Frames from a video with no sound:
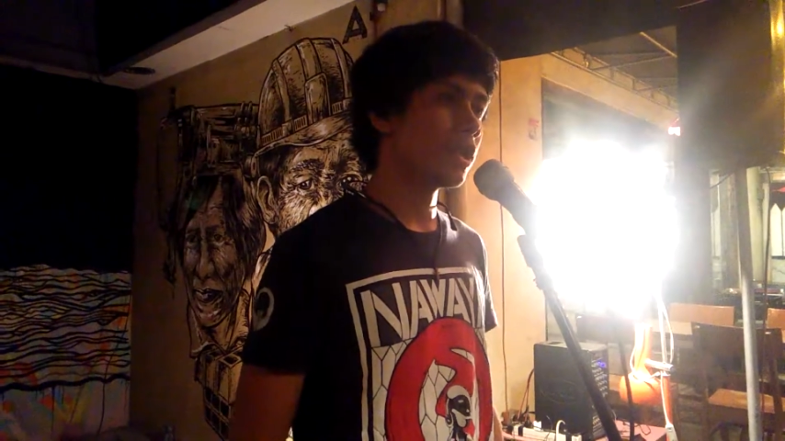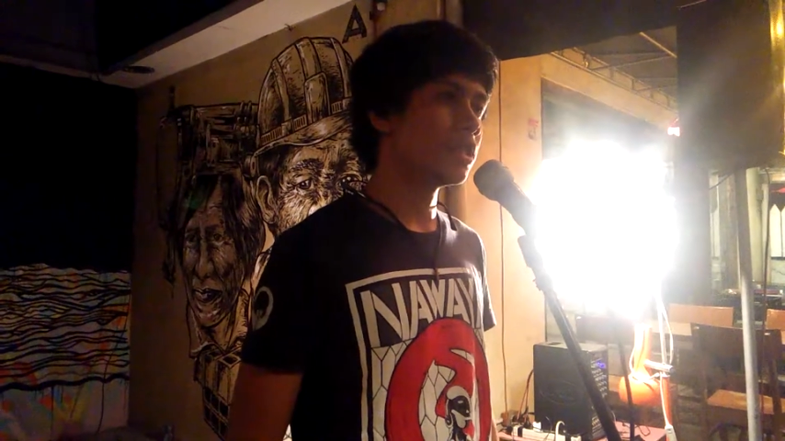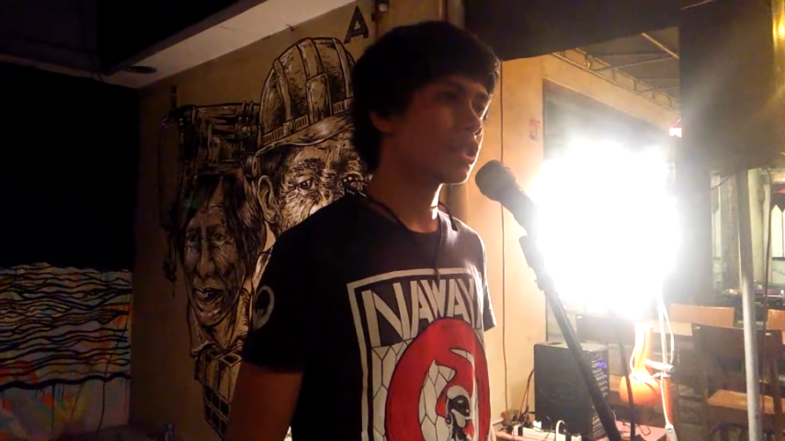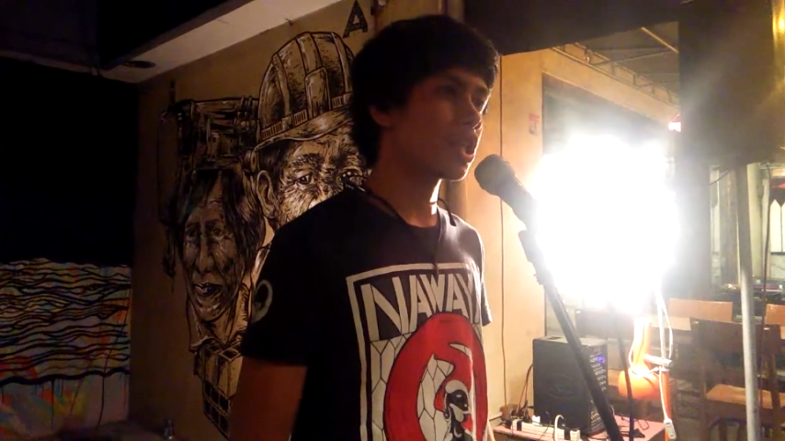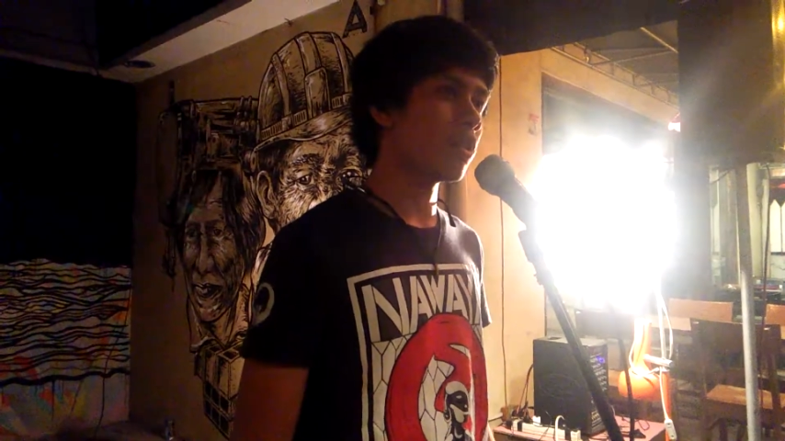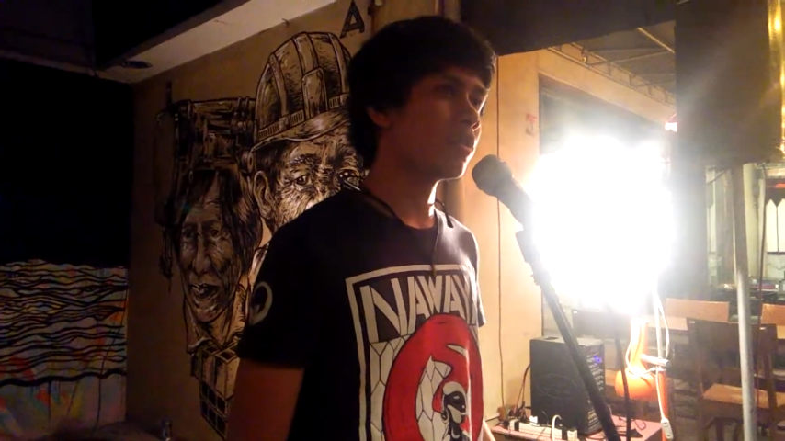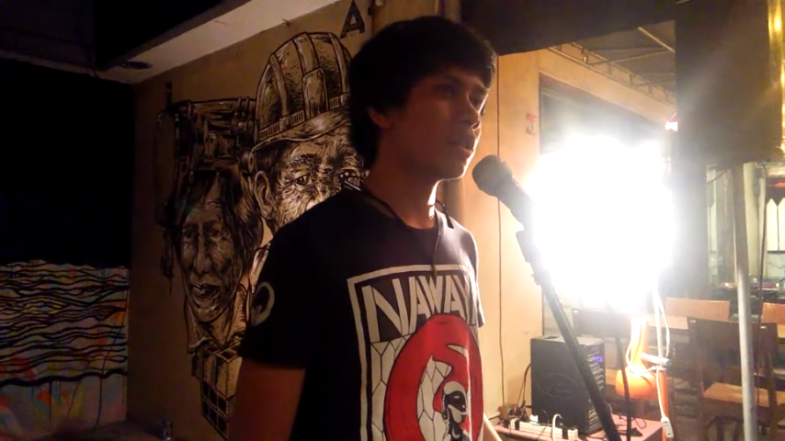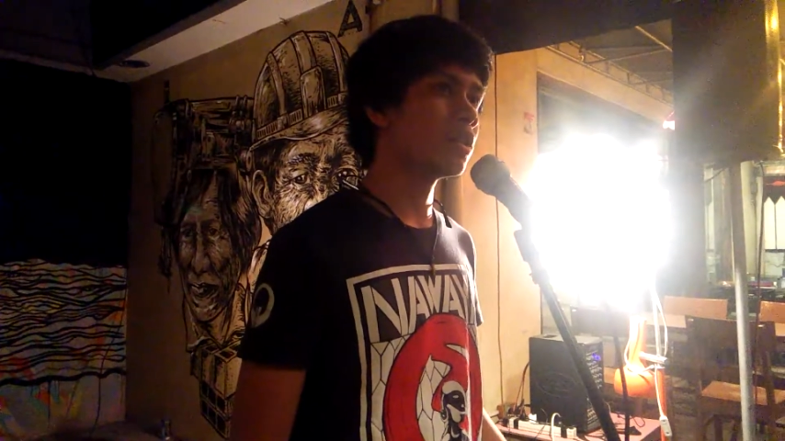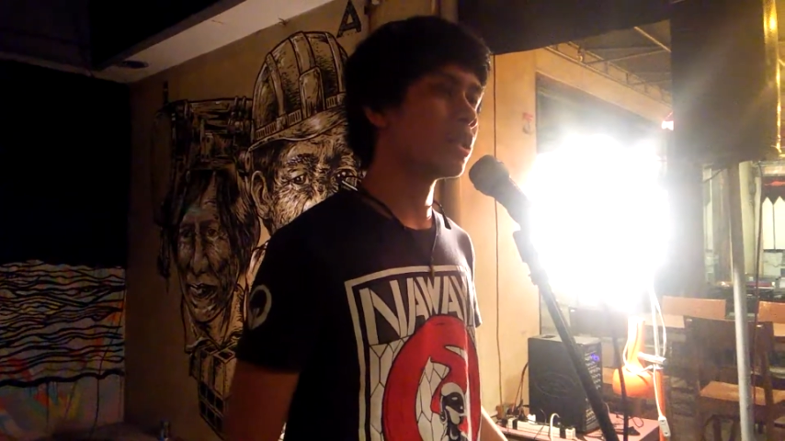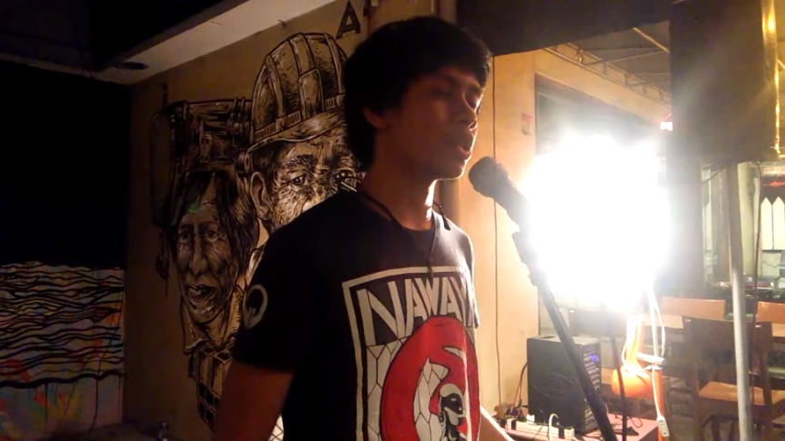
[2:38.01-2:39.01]
I
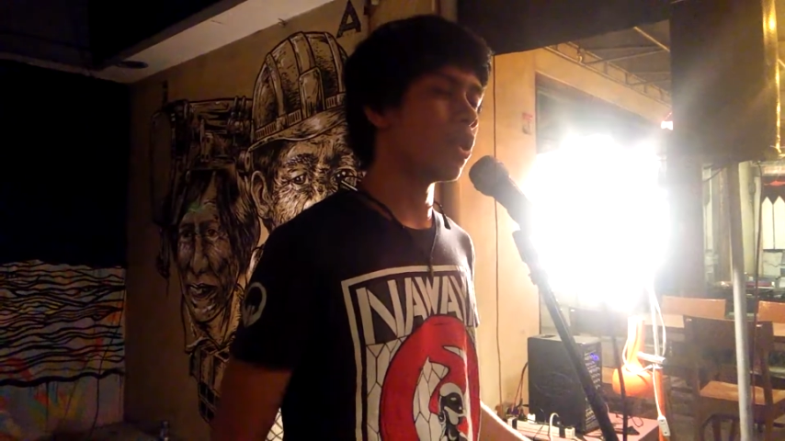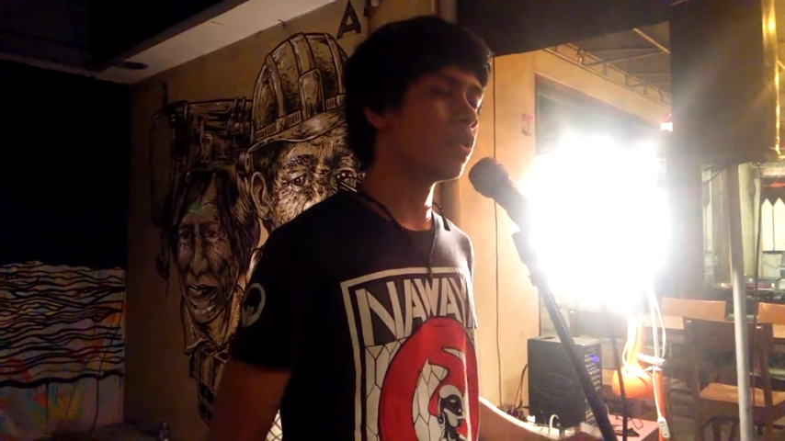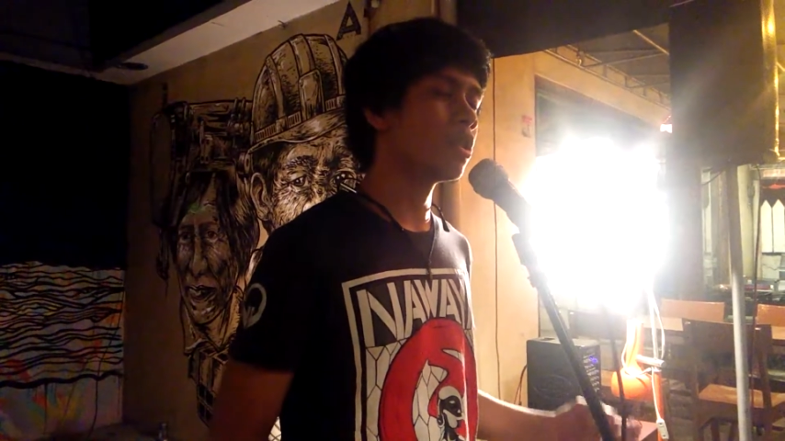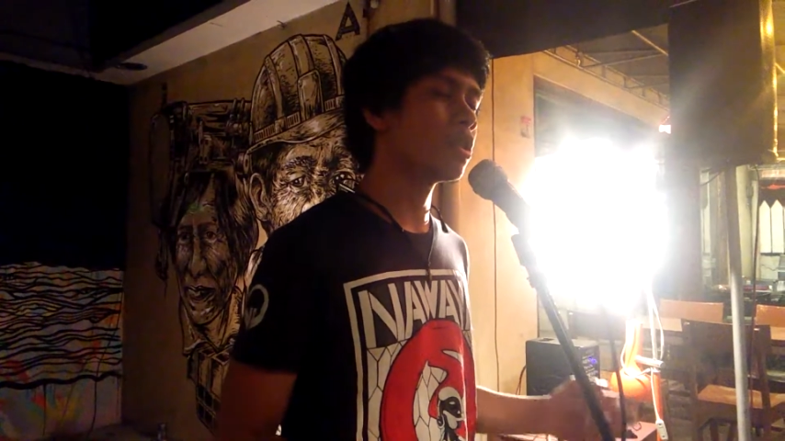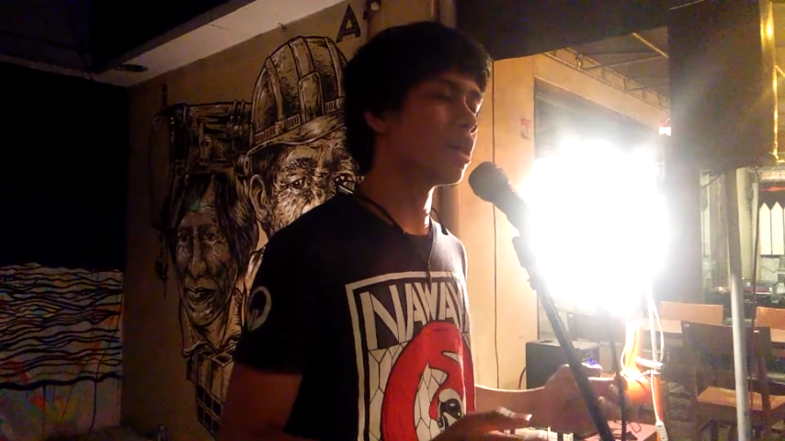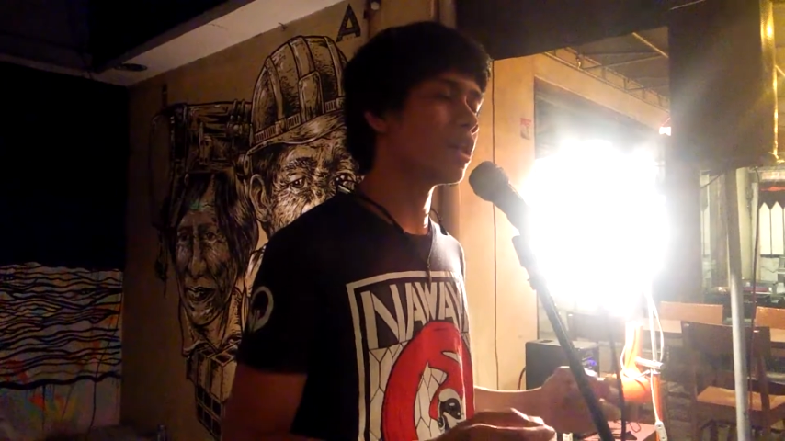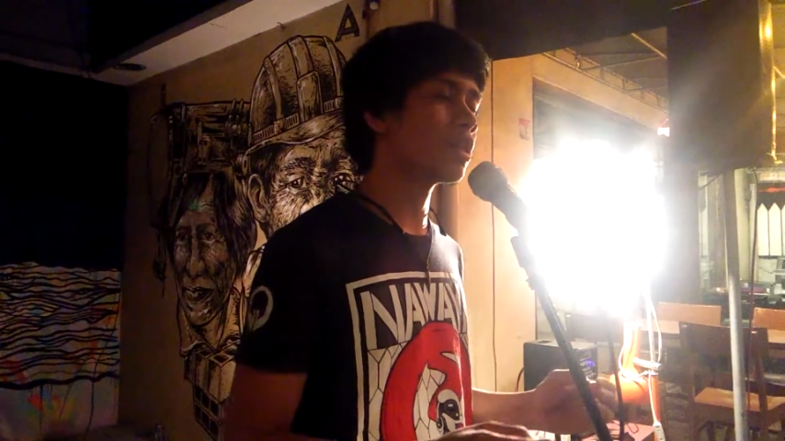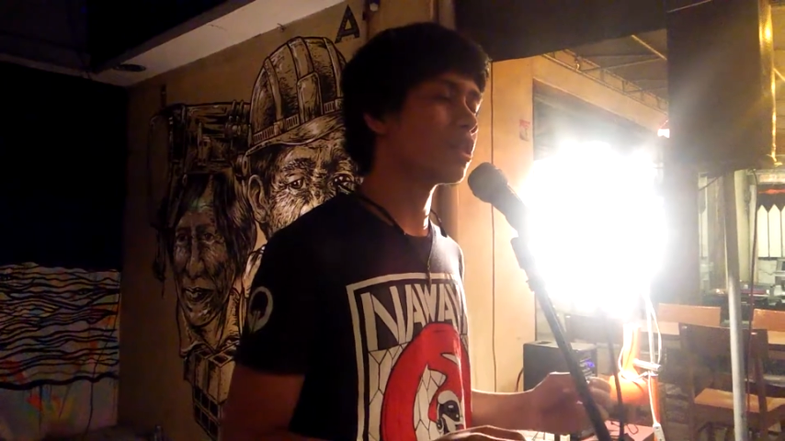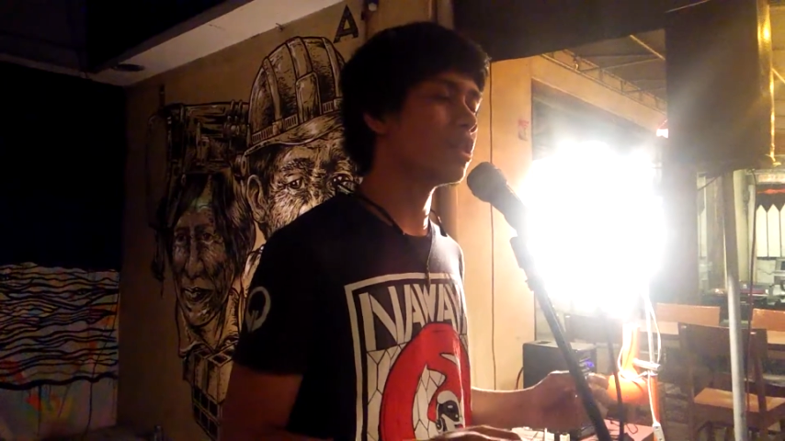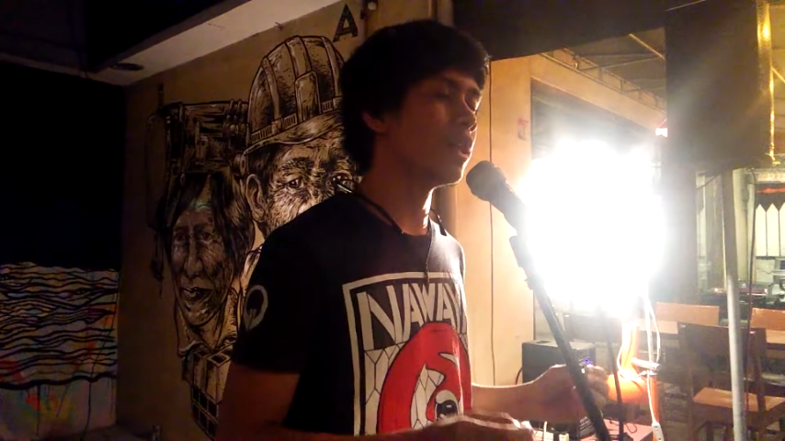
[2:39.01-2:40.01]
discovered that the only thing
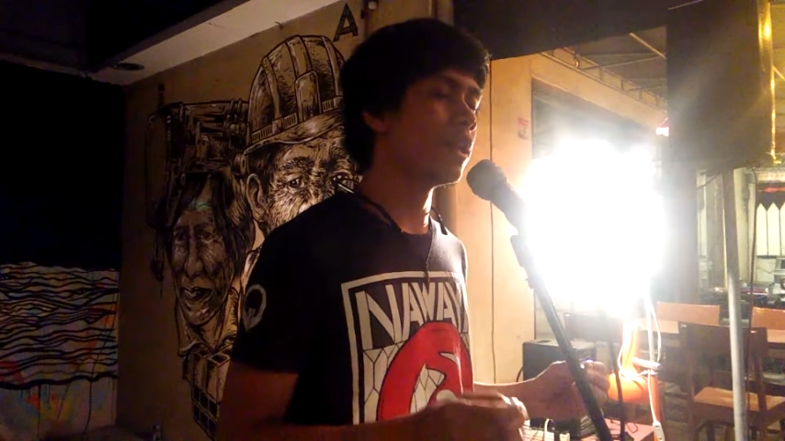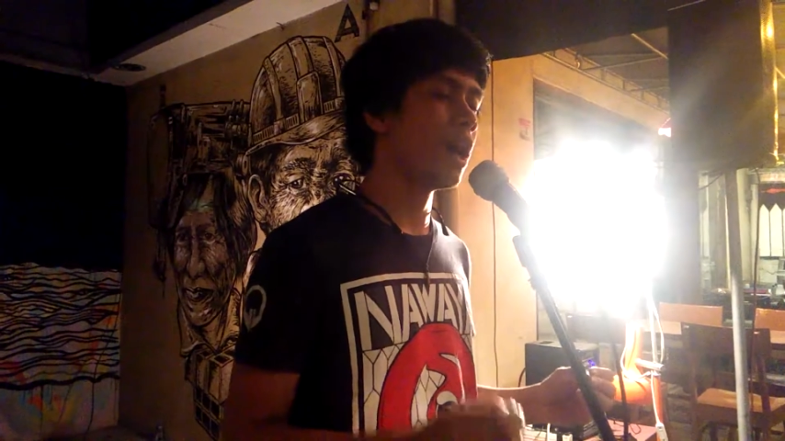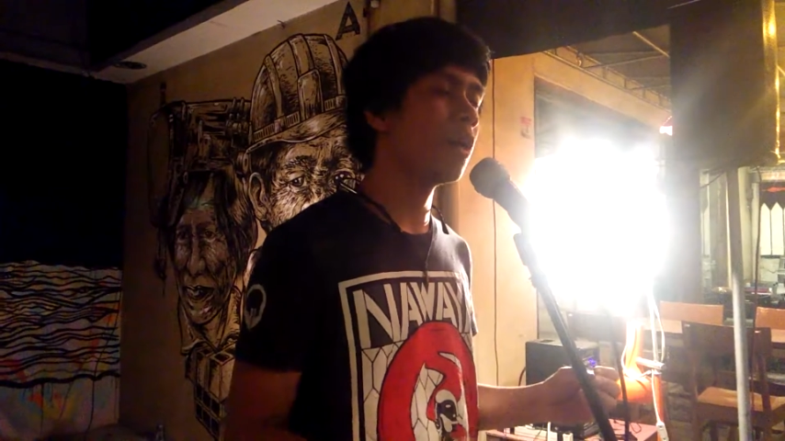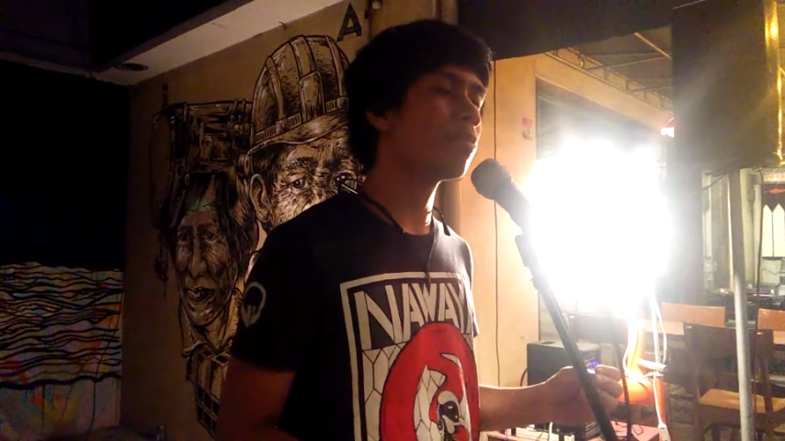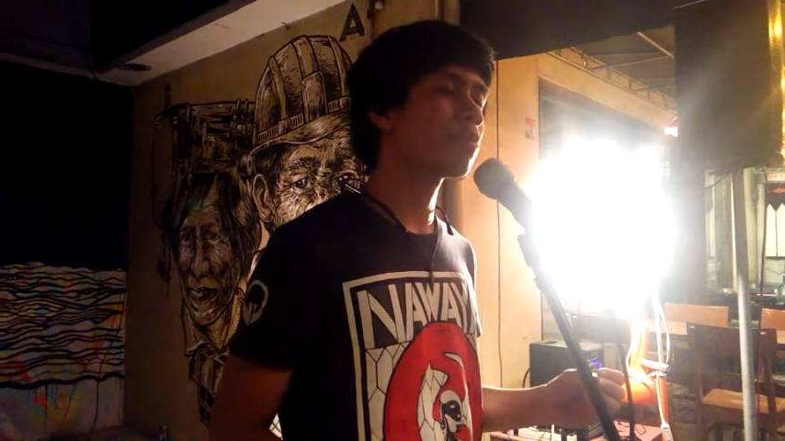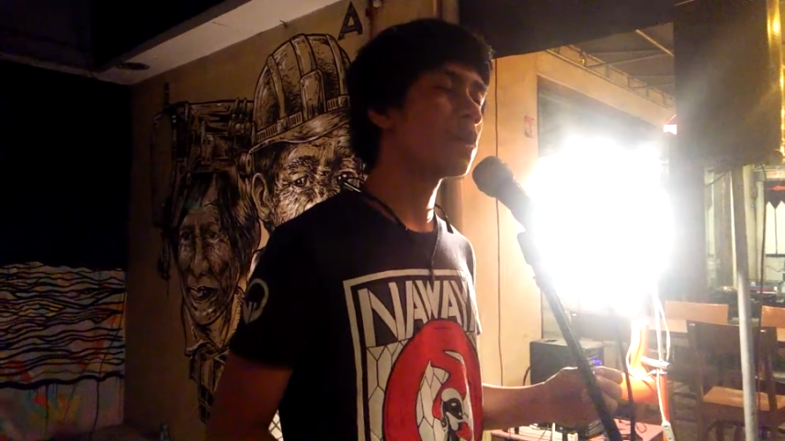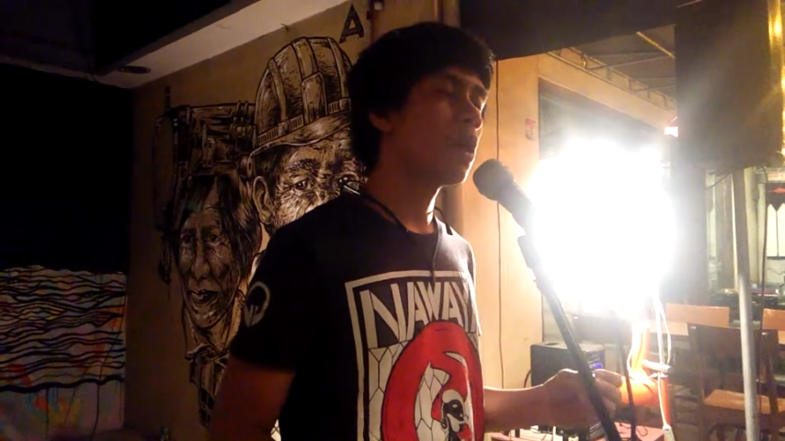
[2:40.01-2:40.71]
that needed help